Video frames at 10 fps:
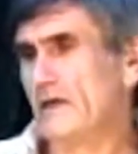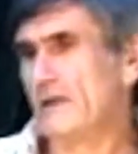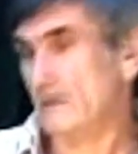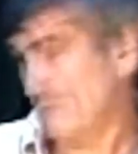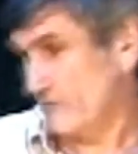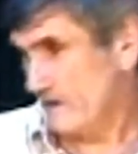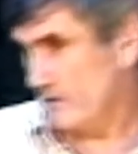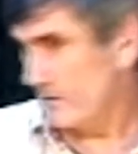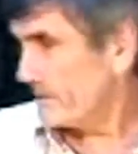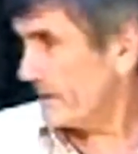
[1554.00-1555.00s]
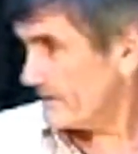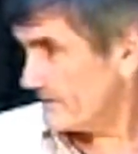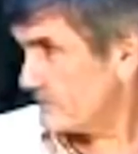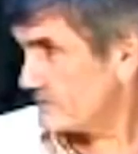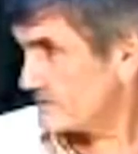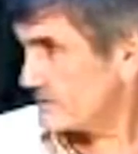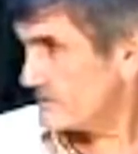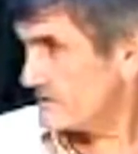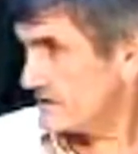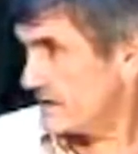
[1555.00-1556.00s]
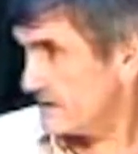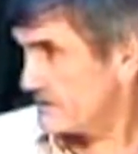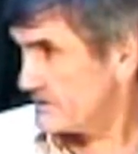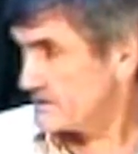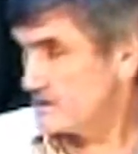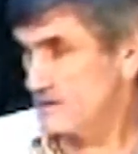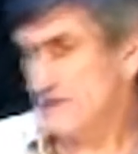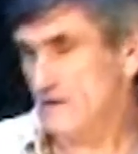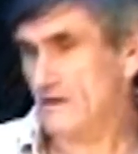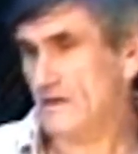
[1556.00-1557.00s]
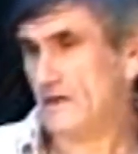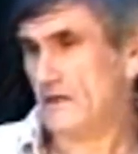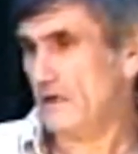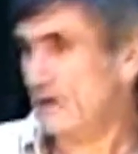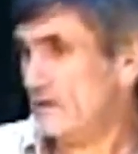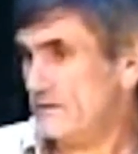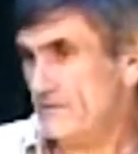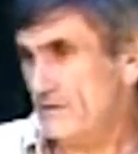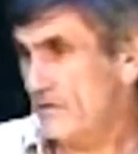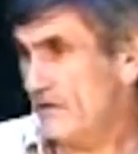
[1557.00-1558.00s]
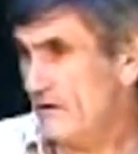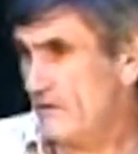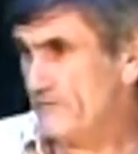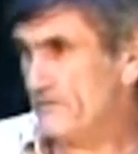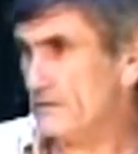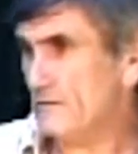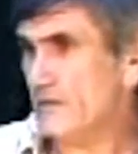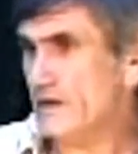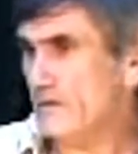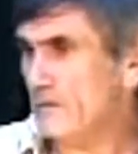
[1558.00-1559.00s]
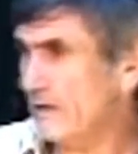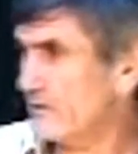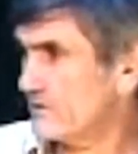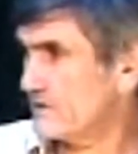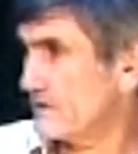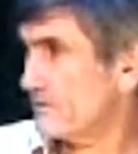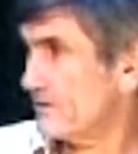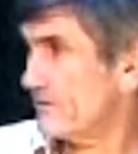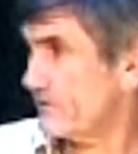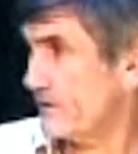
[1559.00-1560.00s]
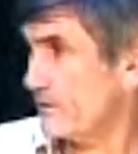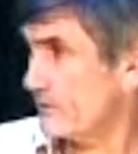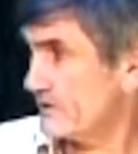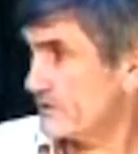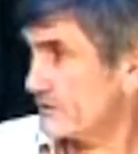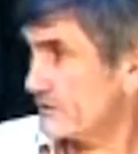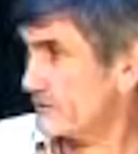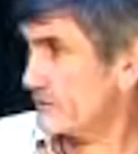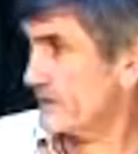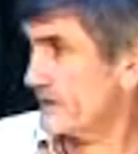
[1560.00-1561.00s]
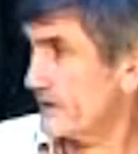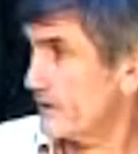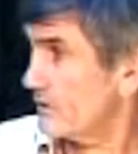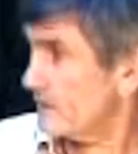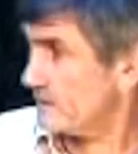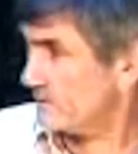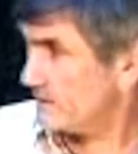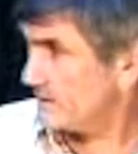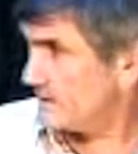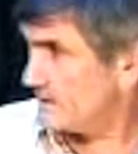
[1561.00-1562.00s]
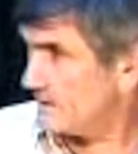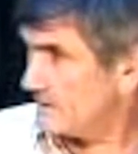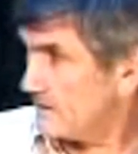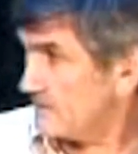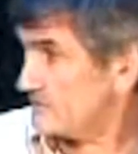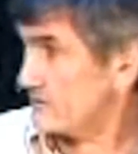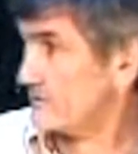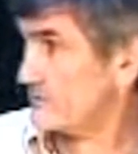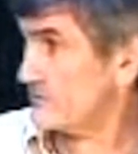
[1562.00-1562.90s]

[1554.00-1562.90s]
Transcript: if we go about it with certain consciousness. Yes, very often we come out with something far richer we go in with, in terms of